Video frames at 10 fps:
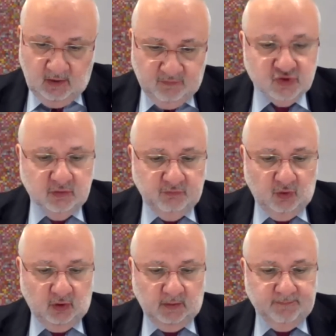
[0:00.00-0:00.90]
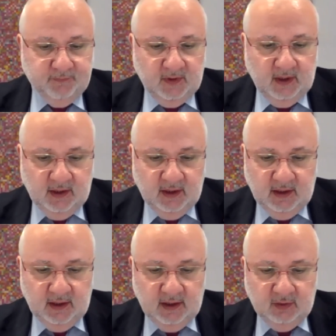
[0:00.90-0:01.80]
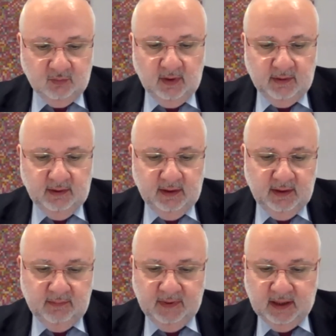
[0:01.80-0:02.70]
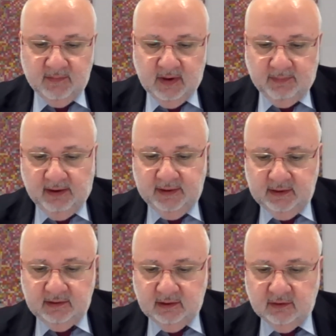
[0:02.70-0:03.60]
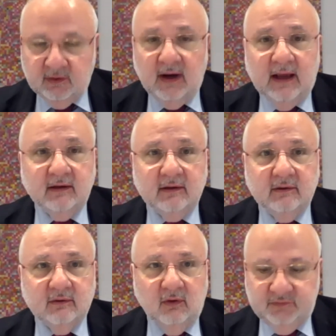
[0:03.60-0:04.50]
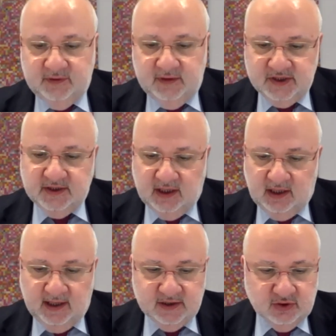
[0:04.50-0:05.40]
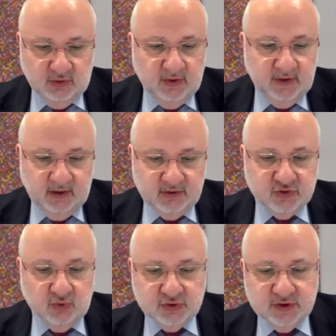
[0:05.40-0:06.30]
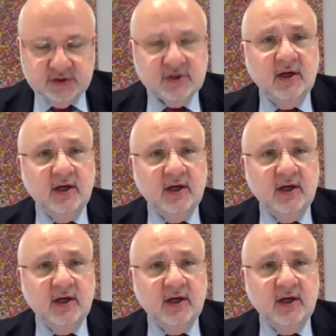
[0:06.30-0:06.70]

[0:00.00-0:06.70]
First of all, it quickly became apparent the lack of digitalized learning resources